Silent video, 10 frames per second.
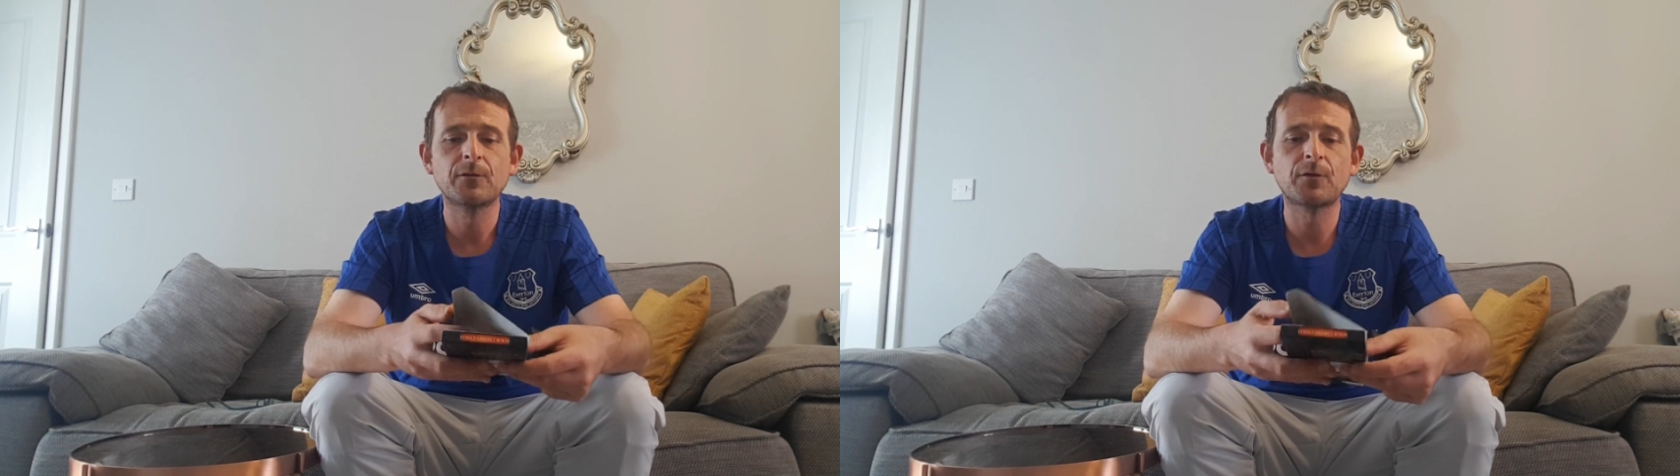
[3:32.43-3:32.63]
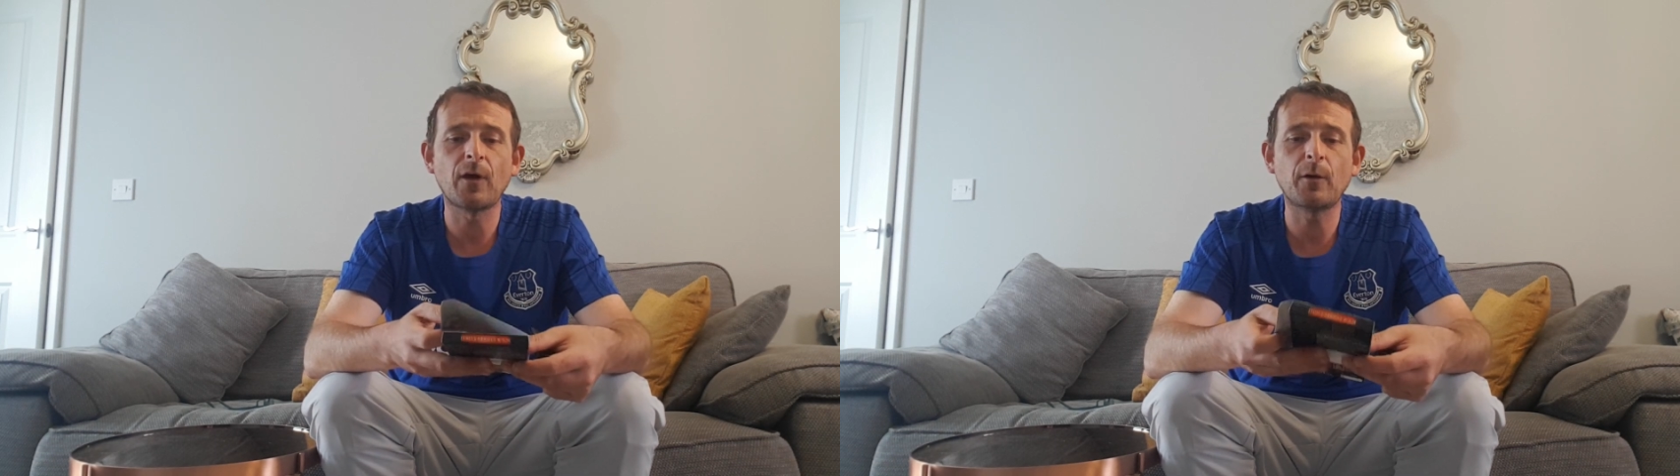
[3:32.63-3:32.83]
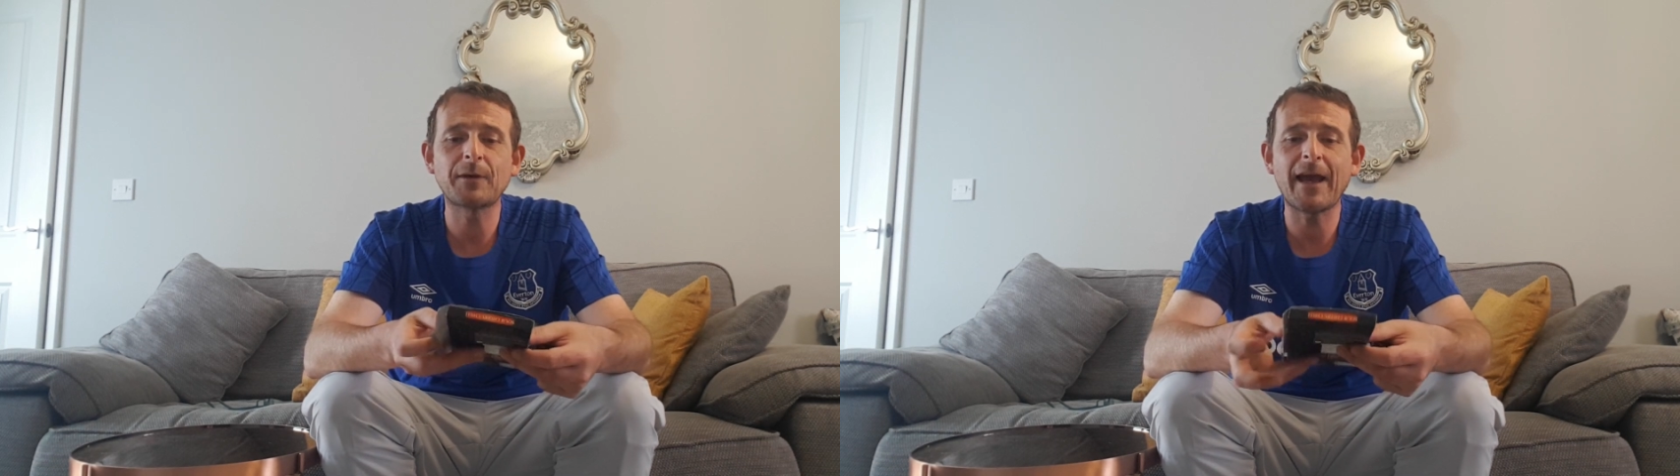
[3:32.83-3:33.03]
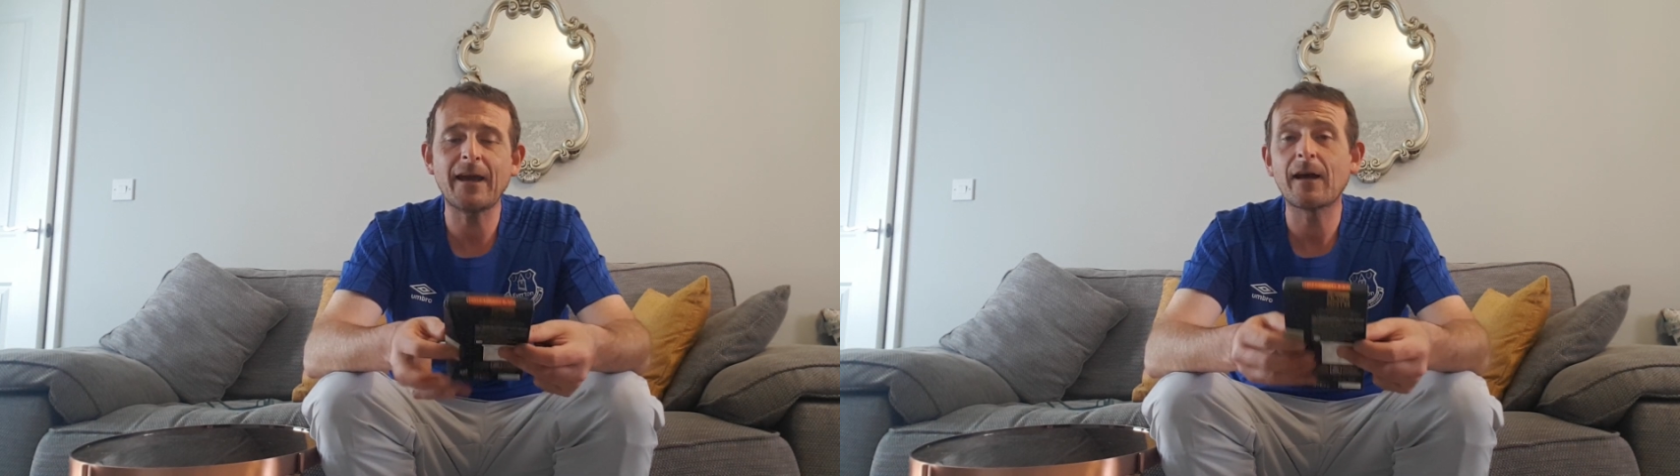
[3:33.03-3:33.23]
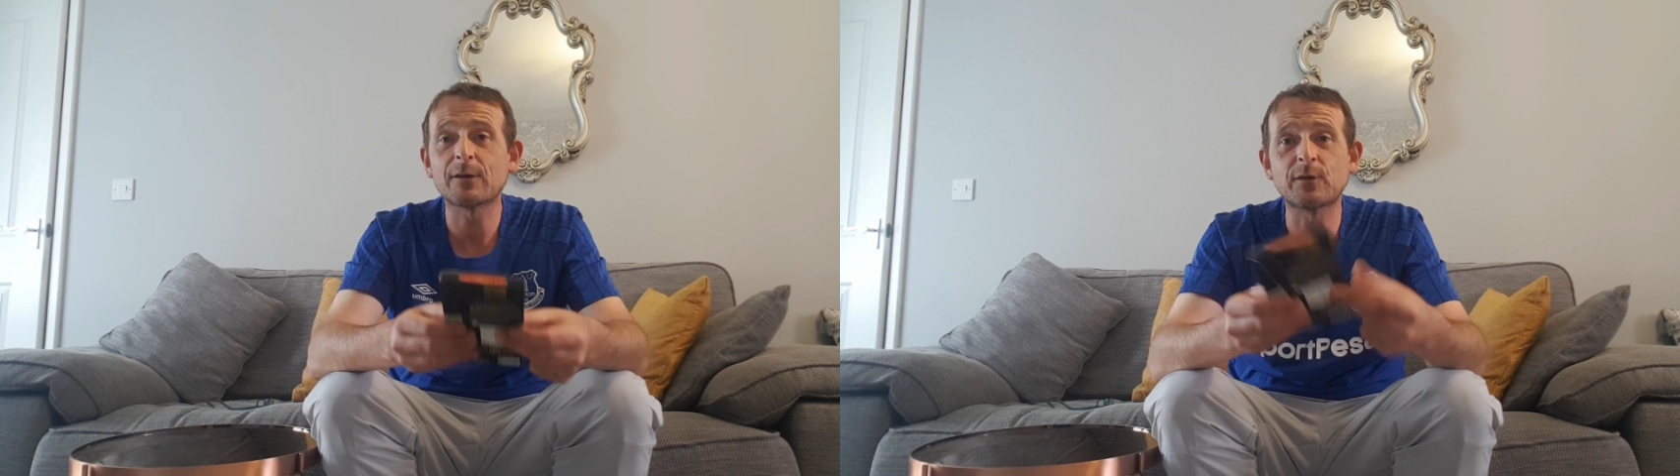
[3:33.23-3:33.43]
So
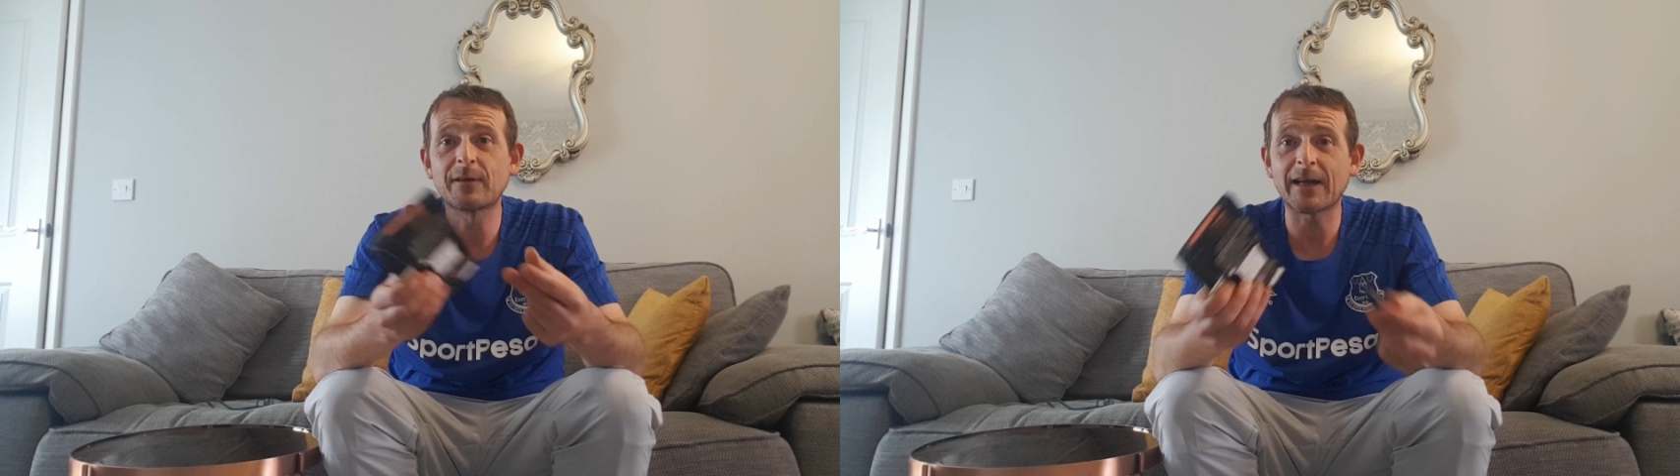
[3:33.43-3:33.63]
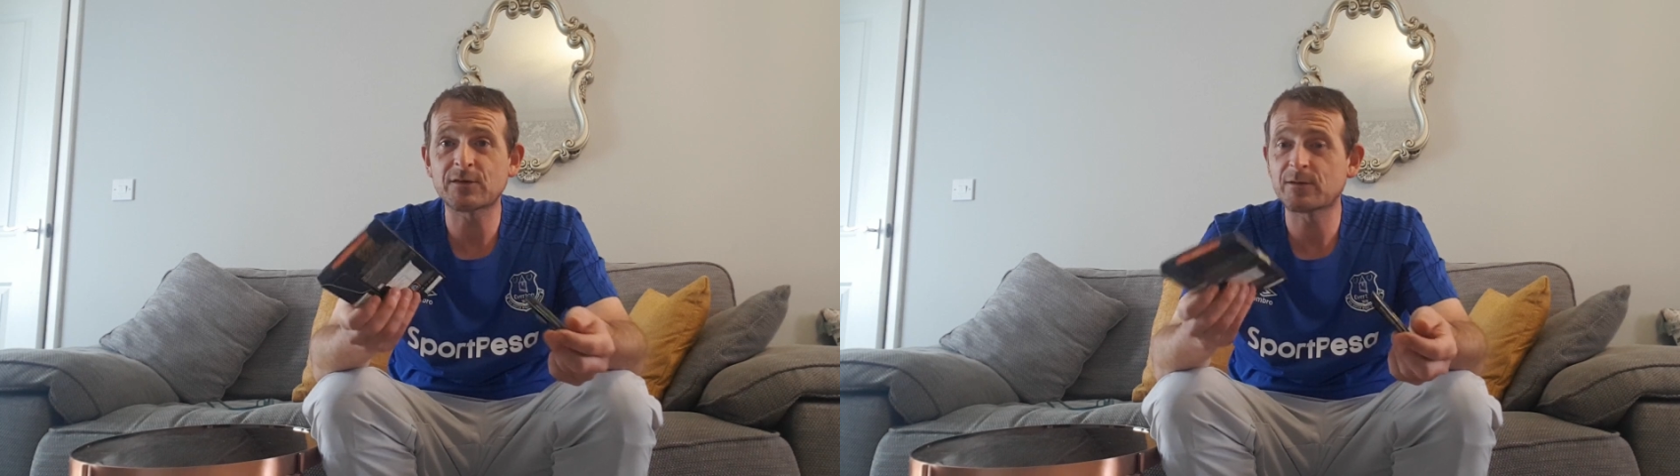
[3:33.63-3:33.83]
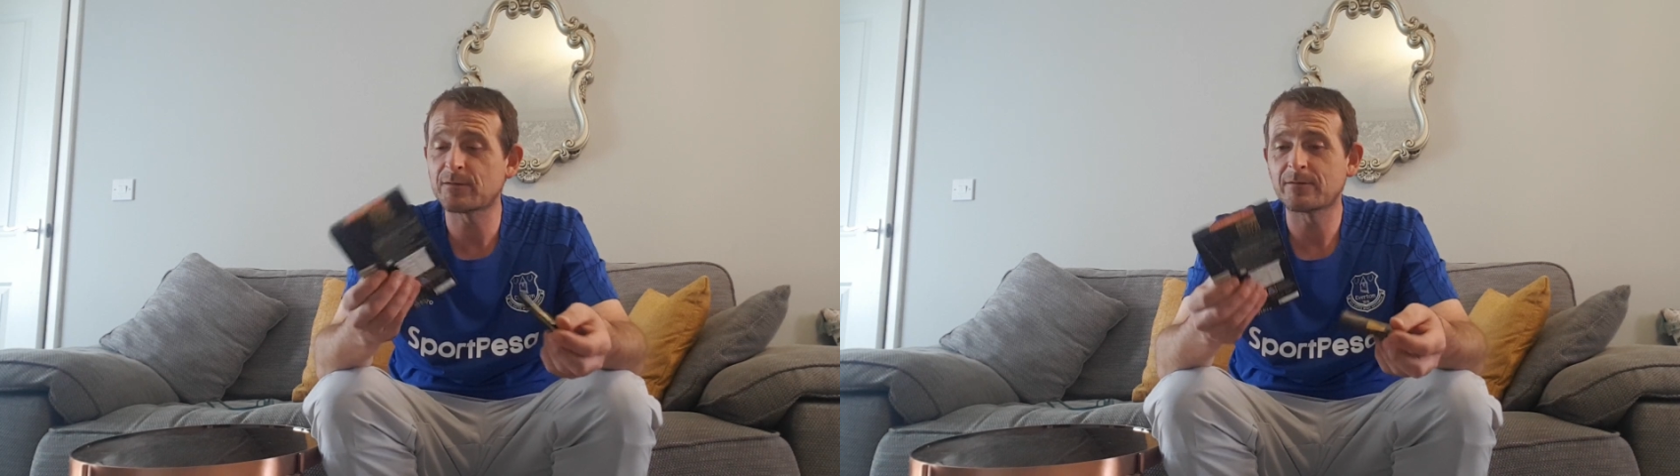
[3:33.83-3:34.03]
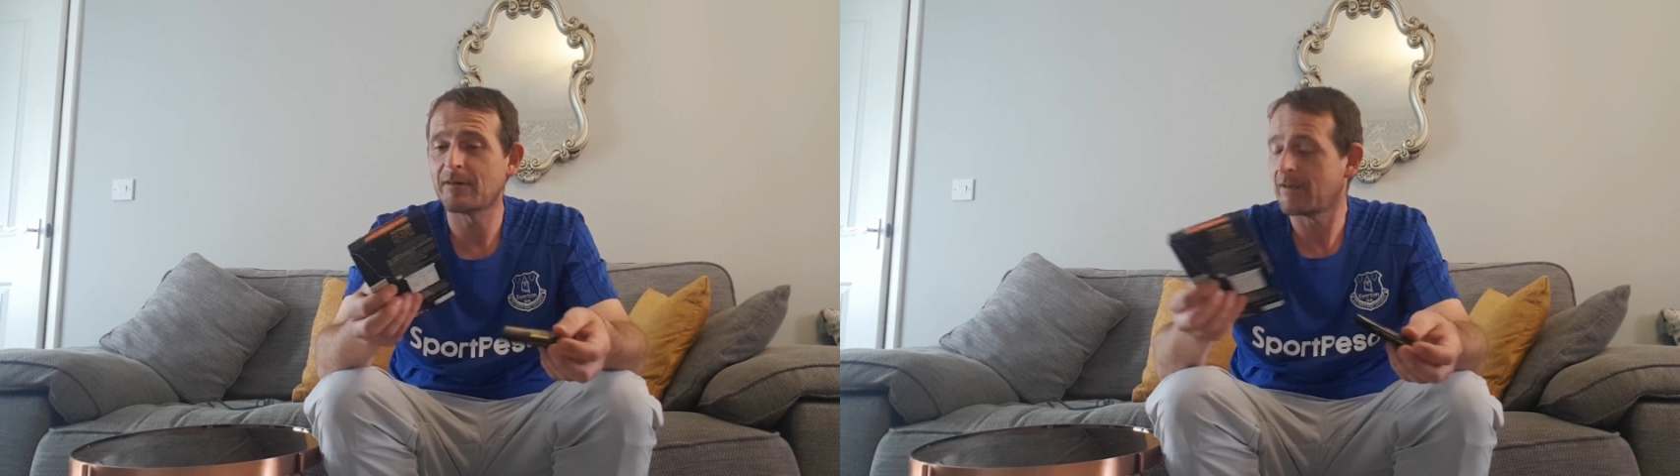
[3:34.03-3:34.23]
yeah, that's